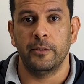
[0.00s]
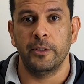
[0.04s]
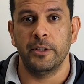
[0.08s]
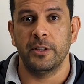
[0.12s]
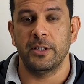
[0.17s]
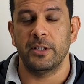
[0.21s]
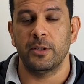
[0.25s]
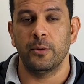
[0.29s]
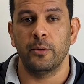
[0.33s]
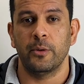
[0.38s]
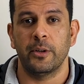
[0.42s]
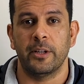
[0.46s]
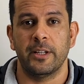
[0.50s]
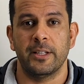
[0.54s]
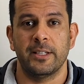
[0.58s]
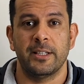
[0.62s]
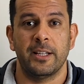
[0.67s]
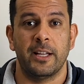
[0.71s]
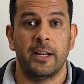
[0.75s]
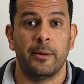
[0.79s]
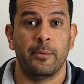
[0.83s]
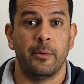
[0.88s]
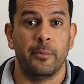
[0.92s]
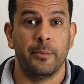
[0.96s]
You still got to
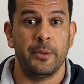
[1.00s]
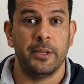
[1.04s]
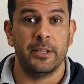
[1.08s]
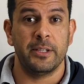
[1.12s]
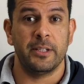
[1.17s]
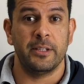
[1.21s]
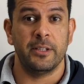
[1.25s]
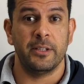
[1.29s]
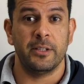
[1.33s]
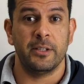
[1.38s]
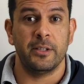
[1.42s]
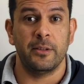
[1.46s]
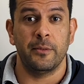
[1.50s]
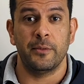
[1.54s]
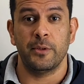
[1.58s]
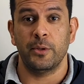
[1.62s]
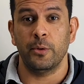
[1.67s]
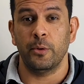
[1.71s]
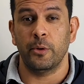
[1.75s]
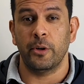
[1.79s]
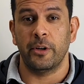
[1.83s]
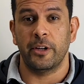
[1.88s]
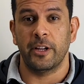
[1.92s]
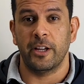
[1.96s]
set up a business. You've
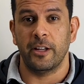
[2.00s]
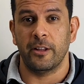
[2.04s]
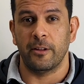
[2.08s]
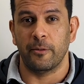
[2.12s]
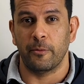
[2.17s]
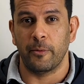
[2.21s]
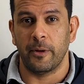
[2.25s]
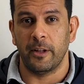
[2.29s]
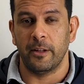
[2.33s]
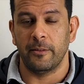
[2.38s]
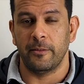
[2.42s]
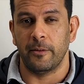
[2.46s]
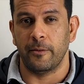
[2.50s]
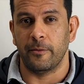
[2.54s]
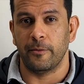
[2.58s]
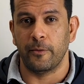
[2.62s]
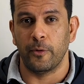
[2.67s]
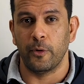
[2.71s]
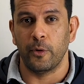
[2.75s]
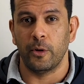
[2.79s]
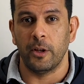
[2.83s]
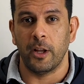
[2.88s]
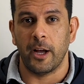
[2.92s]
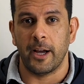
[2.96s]
still got to get the relevant
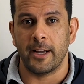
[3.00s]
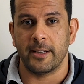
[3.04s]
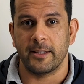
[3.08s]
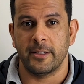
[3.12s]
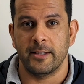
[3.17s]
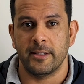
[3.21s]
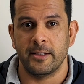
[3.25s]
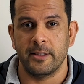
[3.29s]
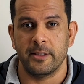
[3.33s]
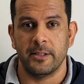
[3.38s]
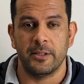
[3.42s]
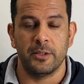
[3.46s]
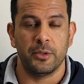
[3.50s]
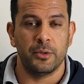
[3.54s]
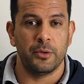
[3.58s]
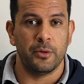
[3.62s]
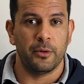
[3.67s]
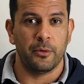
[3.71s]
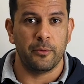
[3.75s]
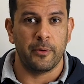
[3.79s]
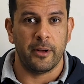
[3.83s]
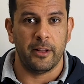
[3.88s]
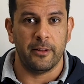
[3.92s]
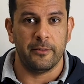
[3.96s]
food licenses and do
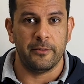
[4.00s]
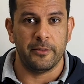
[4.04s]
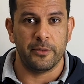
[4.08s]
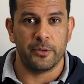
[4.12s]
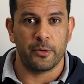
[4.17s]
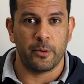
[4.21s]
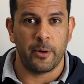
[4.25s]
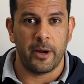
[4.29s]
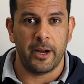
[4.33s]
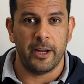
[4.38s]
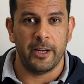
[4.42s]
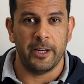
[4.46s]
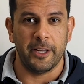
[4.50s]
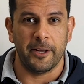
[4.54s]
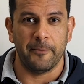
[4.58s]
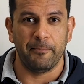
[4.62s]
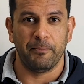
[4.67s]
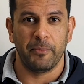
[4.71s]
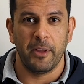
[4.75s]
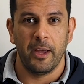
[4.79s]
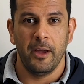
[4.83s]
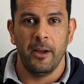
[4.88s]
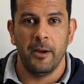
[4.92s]
the relevant training.